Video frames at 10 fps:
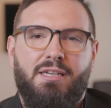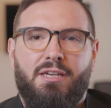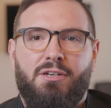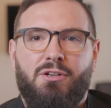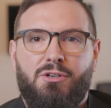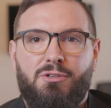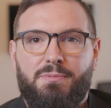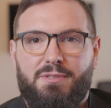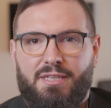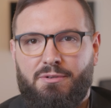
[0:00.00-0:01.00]
in
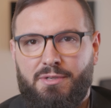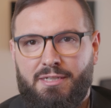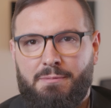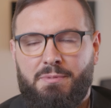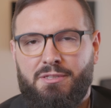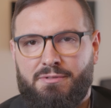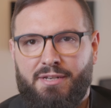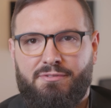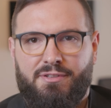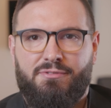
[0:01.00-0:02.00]
hopes that we could be the
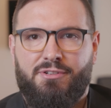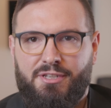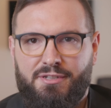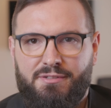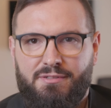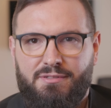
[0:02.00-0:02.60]
right fit for you.